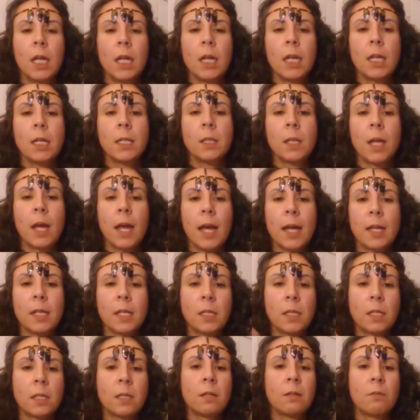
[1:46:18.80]

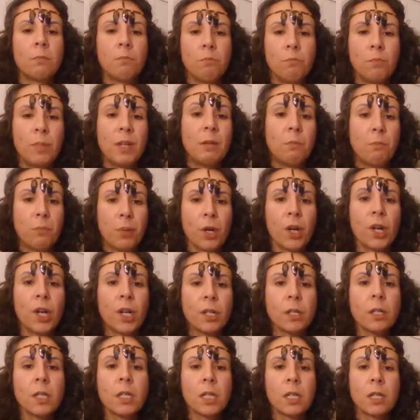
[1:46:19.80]
has been
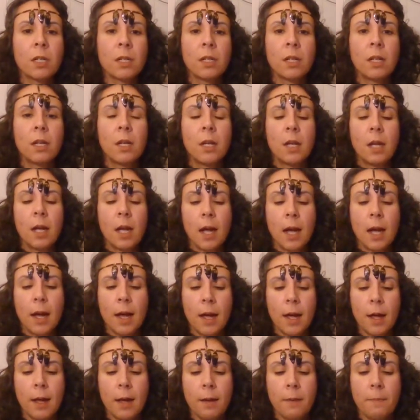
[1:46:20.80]
burnt,
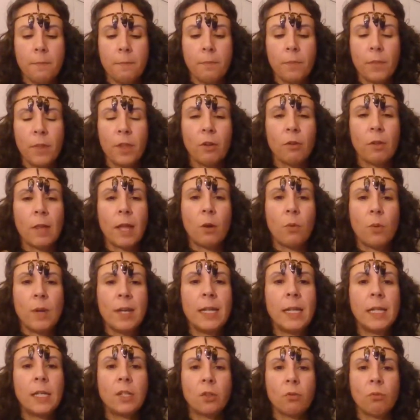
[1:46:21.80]
they're like, we
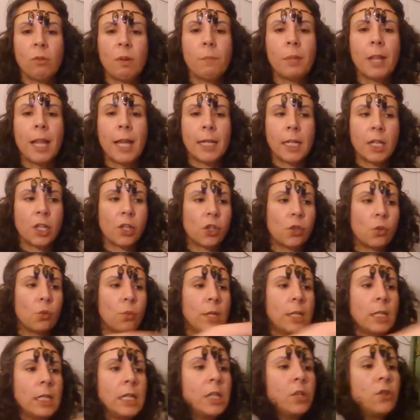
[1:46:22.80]
need to replenish.
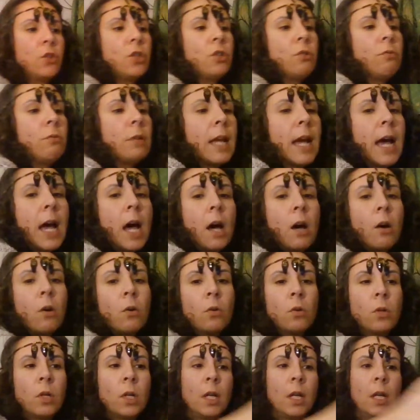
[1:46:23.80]
We need to
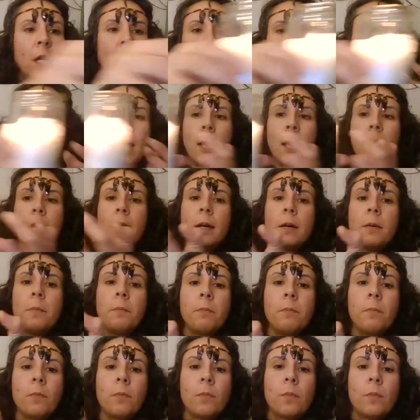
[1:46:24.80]
now
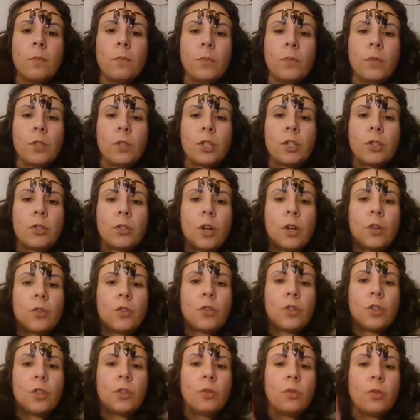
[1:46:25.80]
start
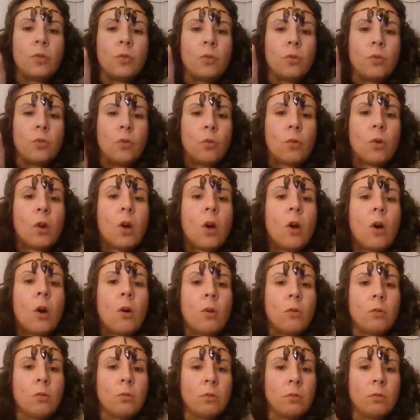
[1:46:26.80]
to
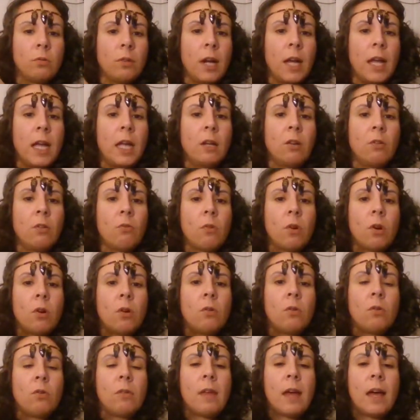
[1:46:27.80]
grow, right?
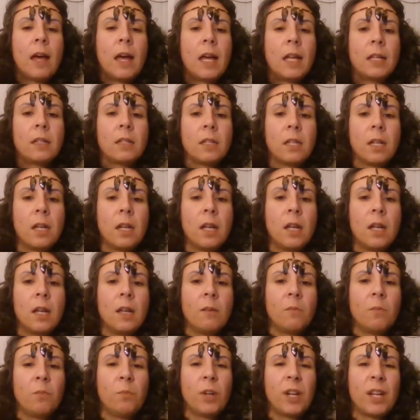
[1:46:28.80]
Grow that,
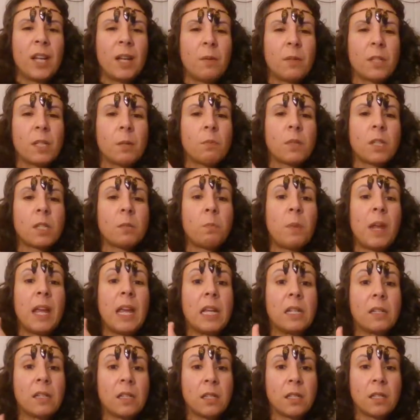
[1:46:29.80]
bring us some
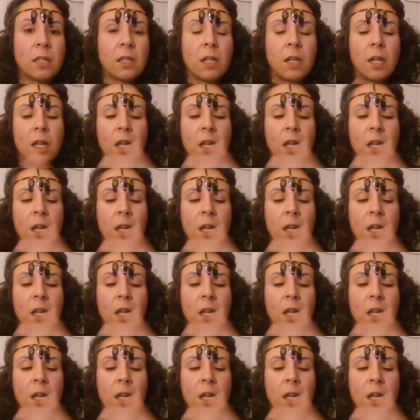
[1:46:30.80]
space